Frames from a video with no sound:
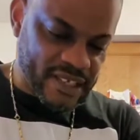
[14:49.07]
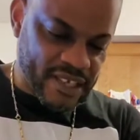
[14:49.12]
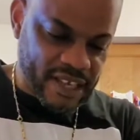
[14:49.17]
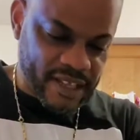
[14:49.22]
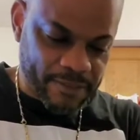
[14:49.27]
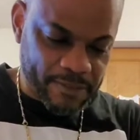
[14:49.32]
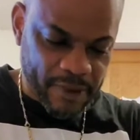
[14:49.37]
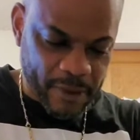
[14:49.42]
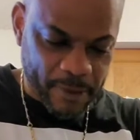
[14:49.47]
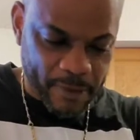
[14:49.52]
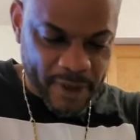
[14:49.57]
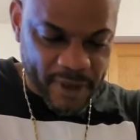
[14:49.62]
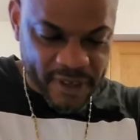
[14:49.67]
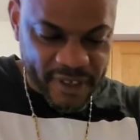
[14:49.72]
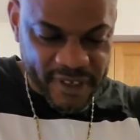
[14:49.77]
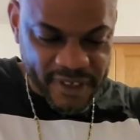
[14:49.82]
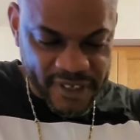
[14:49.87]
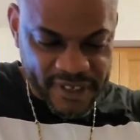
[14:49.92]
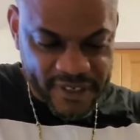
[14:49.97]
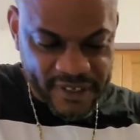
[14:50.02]
hot pepper,
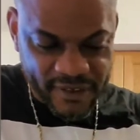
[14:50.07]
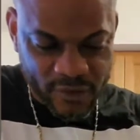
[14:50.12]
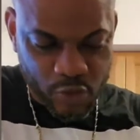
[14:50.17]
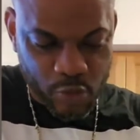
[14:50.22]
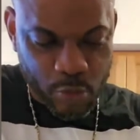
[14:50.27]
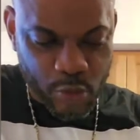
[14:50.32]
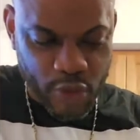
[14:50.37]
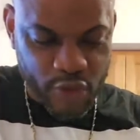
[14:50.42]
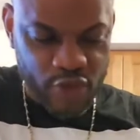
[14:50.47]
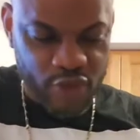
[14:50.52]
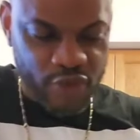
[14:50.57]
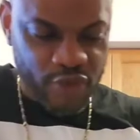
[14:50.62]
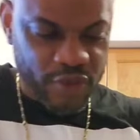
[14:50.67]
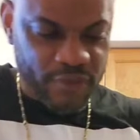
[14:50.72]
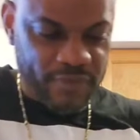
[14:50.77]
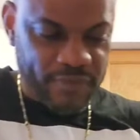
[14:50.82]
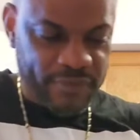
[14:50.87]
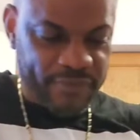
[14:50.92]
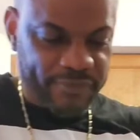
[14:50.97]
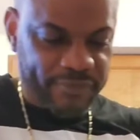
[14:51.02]
too much.
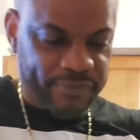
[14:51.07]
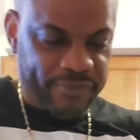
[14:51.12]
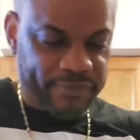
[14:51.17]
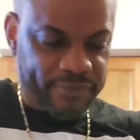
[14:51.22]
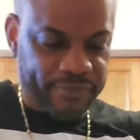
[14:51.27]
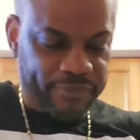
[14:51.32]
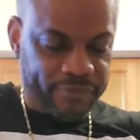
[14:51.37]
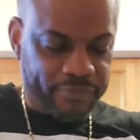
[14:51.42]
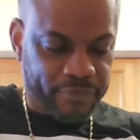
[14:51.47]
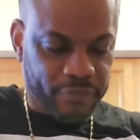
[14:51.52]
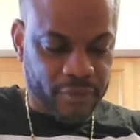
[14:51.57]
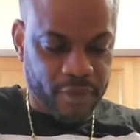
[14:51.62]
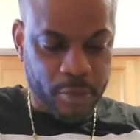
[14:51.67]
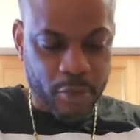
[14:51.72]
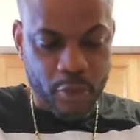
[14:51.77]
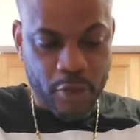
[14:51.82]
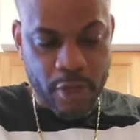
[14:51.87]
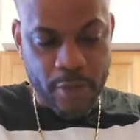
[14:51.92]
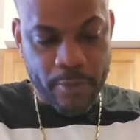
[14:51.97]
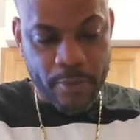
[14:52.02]
So
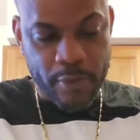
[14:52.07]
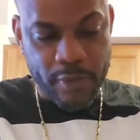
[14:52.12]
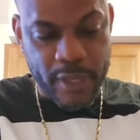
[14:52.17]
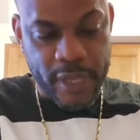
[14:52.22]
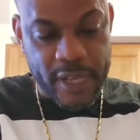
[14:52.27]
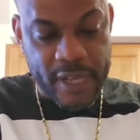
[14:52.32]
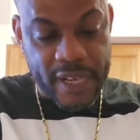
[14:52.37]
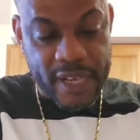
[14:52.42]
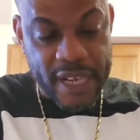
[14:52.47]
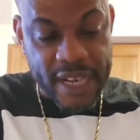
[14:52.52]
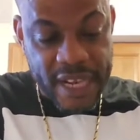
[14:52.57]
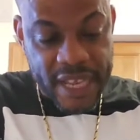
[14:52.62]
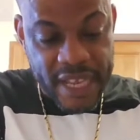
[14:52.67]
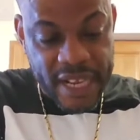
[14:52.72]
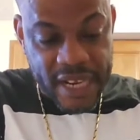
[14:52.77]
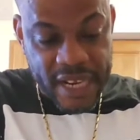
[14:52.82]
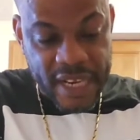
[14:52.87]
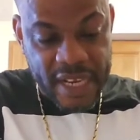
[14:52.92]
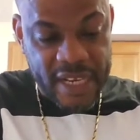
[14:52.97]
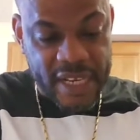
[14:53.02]
I'm going to put a little
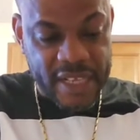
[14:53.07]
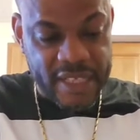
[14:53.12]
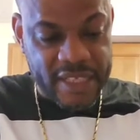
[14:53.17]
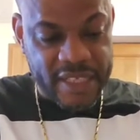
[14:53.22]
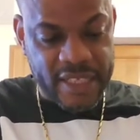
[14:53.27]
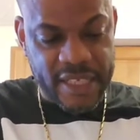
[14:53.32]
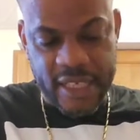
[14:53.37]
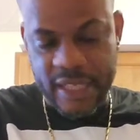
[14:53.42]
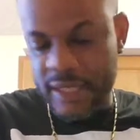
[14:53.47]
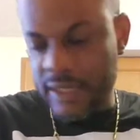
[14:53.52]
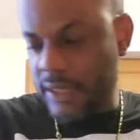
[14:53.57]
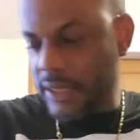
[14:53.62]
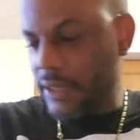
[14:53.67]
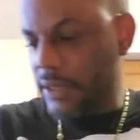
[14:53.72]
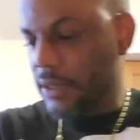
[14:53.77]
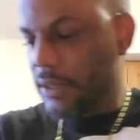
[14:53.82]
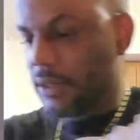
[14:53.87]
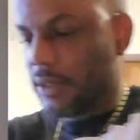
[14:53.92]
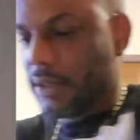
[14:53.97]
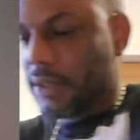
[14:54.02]
of that in it.
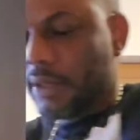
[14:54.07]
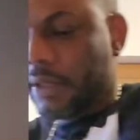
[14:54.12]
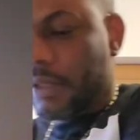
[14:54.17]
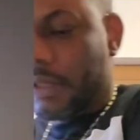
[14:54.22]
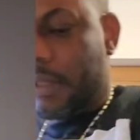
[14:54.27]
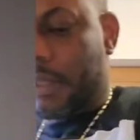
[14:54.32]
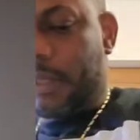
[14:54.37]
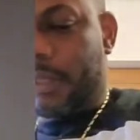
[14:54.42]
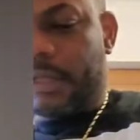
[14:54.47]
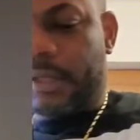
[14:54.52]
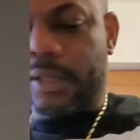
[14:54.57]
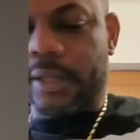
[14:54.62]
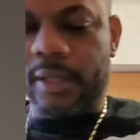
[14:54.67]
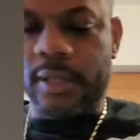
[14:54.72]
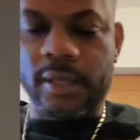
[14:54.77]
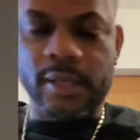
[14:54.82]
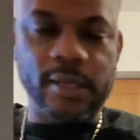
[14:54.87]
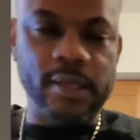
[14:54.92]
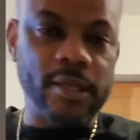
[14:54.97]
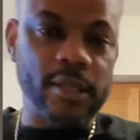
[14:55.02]

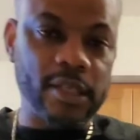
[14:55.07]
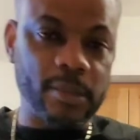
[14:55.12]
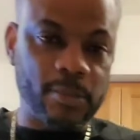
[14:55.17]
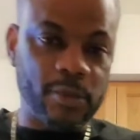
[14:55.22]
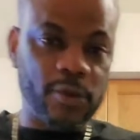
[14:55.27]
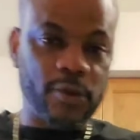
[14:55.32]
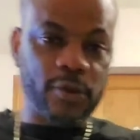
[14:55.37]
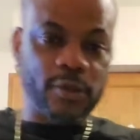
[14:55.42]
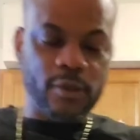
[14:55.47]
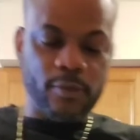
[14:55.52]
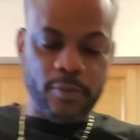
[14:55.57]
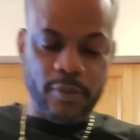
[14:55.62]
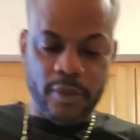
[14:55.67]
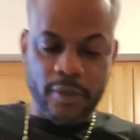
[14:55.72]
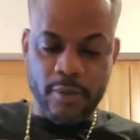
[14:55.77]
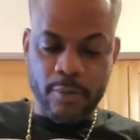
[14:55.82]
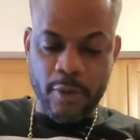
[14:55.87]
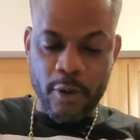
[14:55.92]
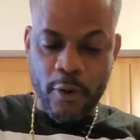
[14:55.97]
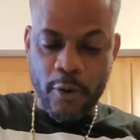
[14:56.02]
Yeah, then I cut up my
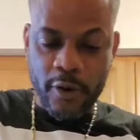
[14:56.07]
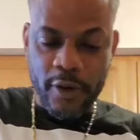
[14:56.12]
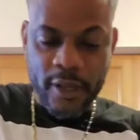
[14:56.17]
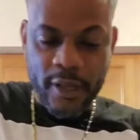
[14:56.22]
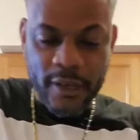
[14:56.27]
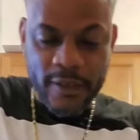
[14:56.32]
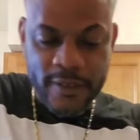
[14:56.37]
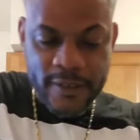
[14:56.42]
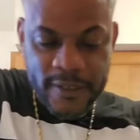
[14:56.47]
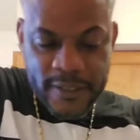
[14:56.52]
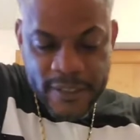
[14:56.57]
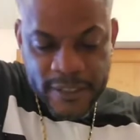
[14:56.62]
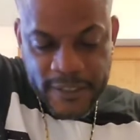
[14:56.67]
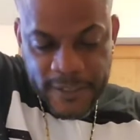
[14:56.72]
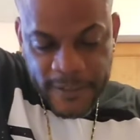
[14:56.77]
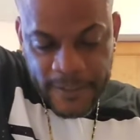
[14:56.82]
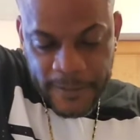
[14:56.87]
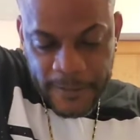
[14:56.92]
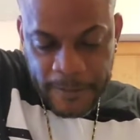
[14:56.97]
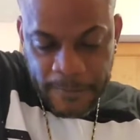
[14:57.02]
onion.
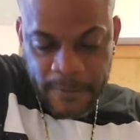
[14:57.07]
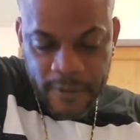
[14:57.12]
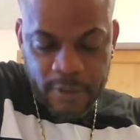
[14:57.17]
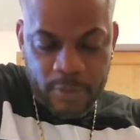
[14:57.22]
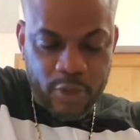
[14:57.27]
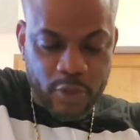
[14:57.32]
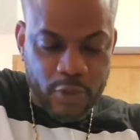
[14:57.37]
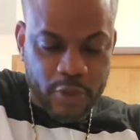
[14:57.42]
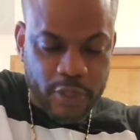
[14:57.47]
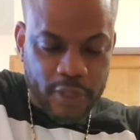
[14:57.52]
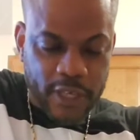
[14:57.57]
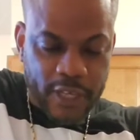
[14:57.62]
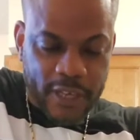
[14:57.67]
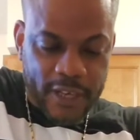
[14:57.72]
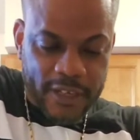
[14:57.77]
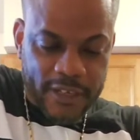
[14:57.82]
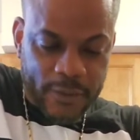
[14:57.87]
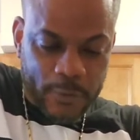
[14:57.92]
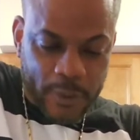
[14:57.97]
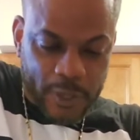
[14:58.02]
So I'm going like
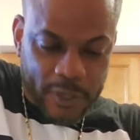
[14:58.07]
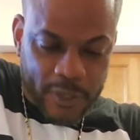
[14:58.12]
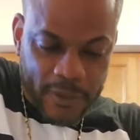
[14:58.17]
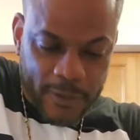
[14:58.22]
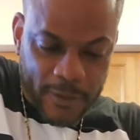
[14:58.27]
this way.